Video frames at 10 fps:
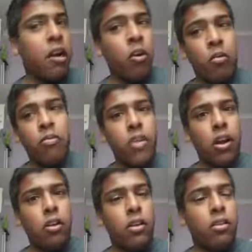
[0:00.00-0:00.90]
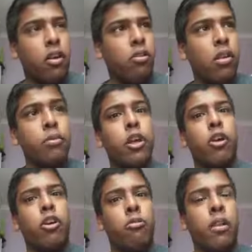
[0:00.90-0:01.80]
help. Thank God he's doing something
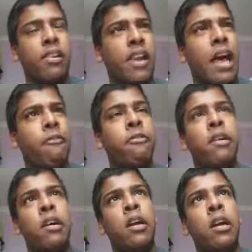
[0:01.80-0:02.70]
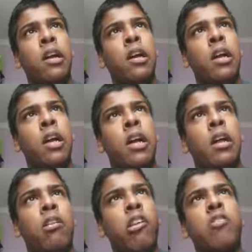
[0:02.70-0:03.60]
good with his life.
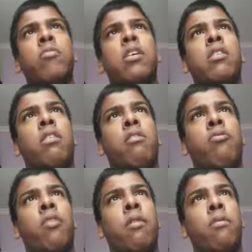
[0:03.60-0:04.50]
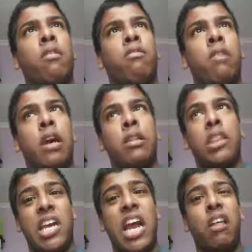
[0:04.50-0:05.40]
Just because he's famous, like
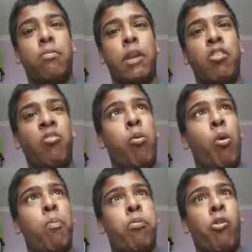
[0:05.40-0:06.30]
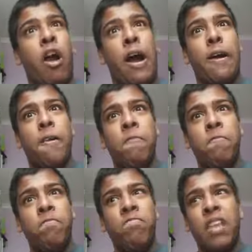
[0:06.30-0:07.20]
that guy's been a sport pro,
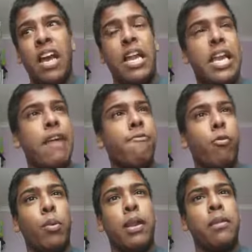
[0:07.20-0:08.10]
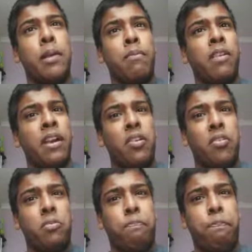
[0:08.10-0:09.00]
and everyone in Team Ten
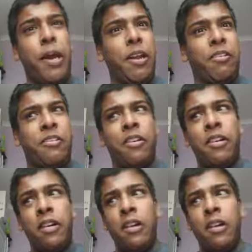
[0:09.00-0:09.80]
is his bitch.